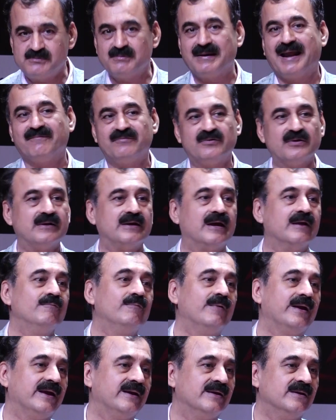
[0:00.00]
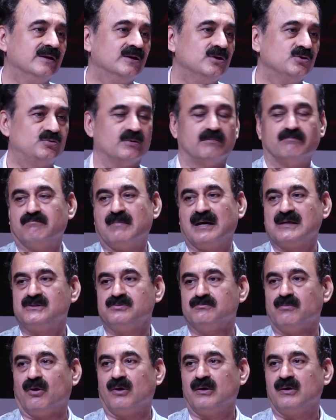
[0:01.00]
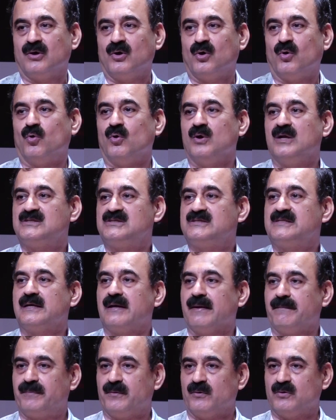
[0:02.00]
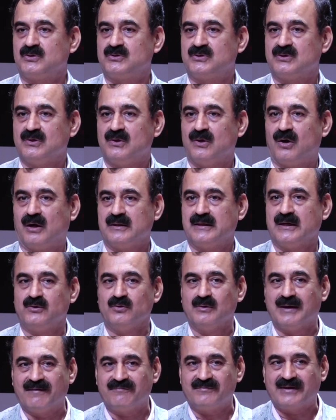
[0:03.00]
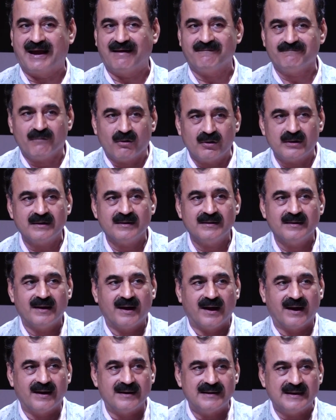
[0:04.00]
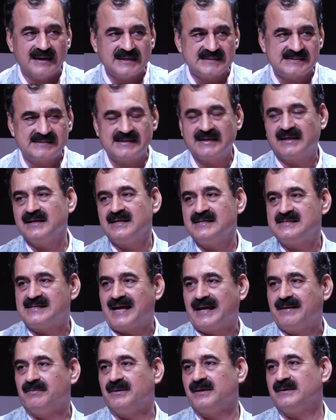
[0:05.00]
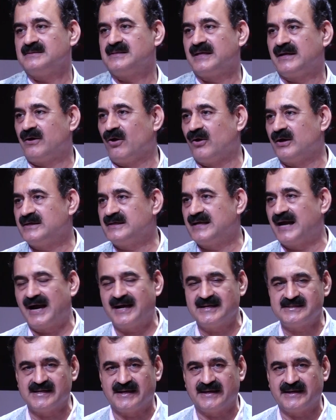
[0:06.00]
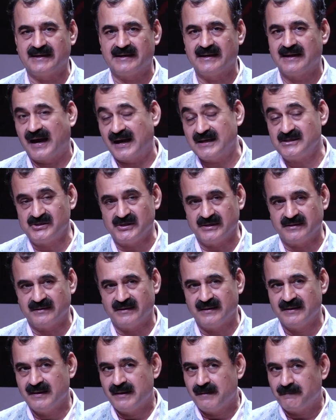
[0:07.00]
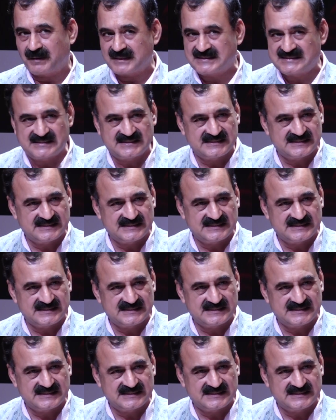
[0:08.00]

these will have to give way to a much more holistic approach, that you will have to have more realistically cyber security hygiene.